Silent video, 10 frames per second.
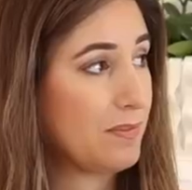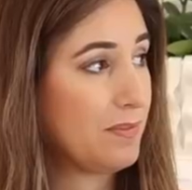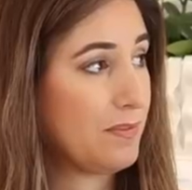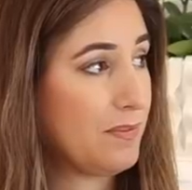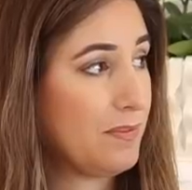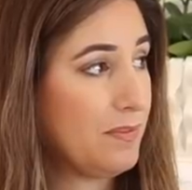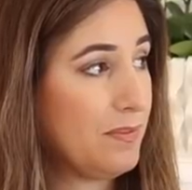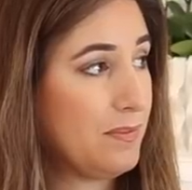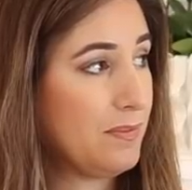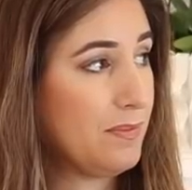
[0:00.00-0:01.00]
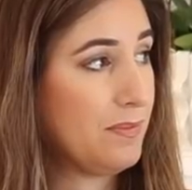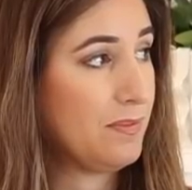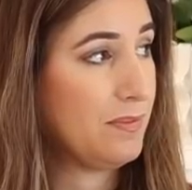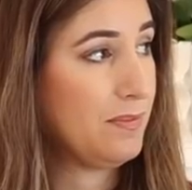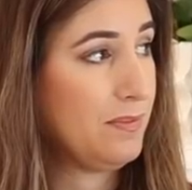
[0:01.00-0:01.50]

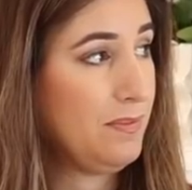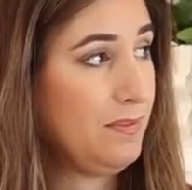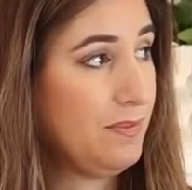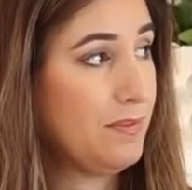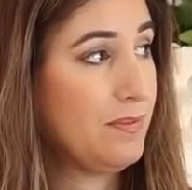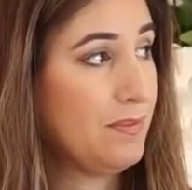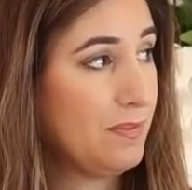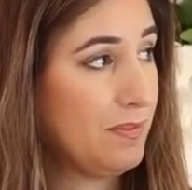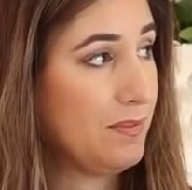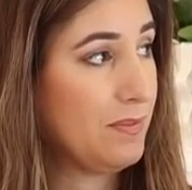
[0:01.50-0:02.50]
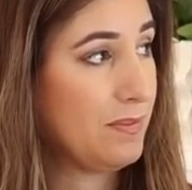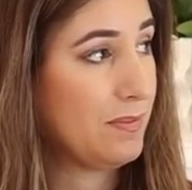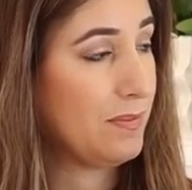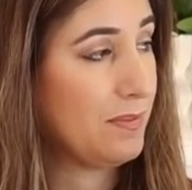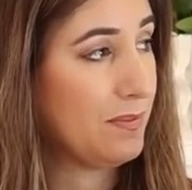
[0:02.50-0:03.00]

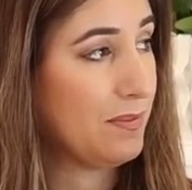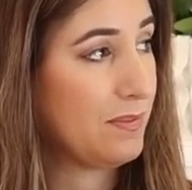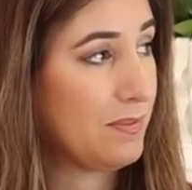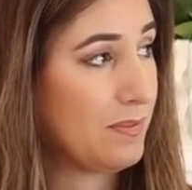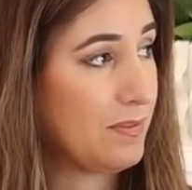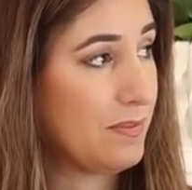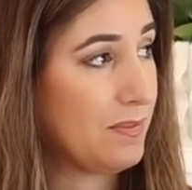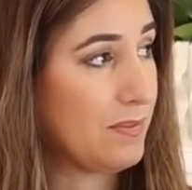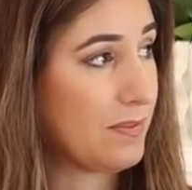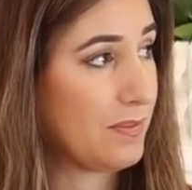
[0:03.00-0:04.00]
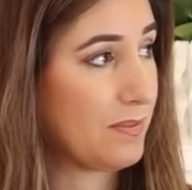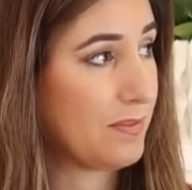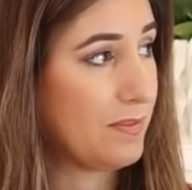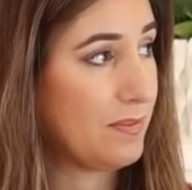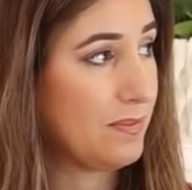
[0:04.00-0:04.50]

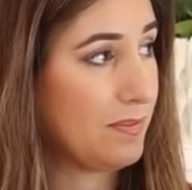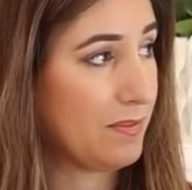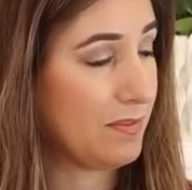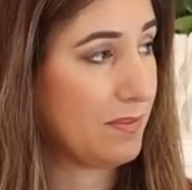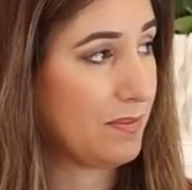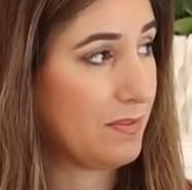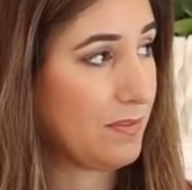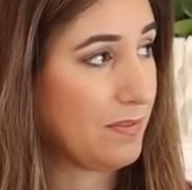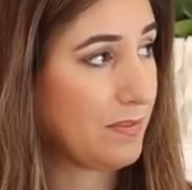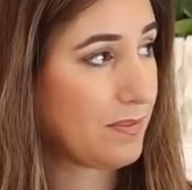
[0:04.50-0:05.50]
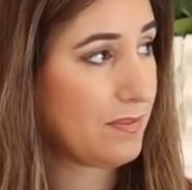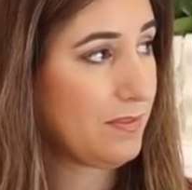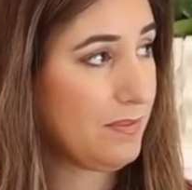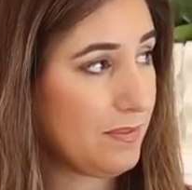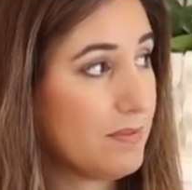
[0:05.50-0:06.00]

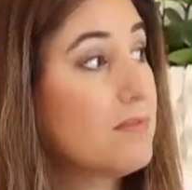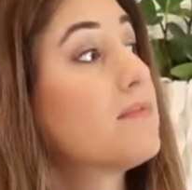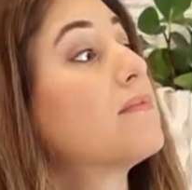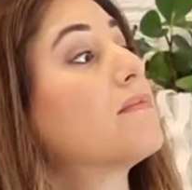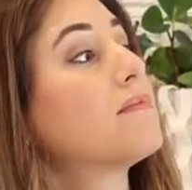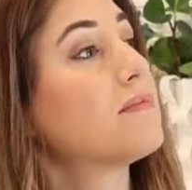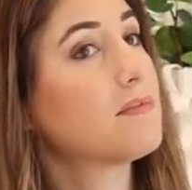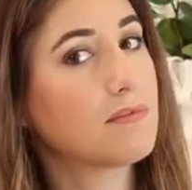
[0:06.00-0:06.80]
(not speaking)